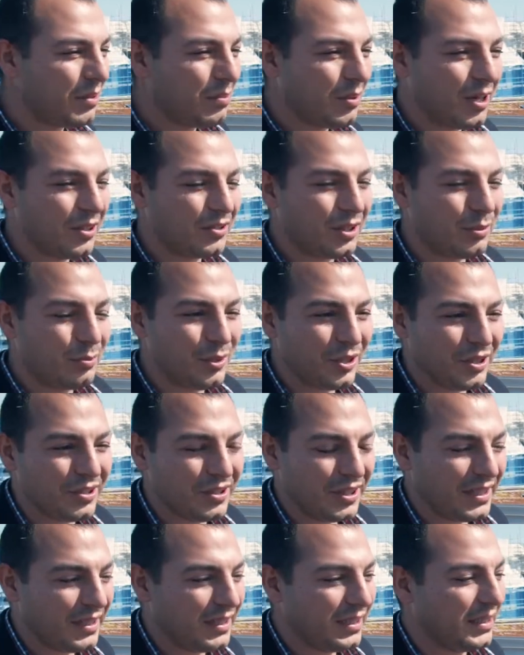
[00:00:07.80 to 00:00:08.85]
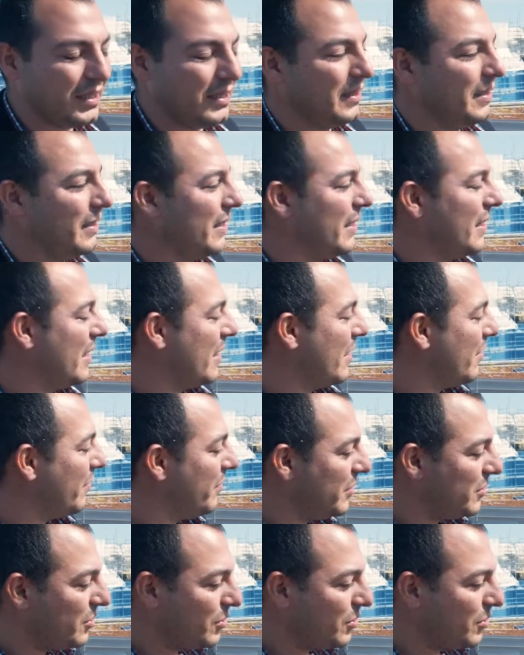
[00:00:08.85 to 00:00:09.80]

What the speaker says: about a building with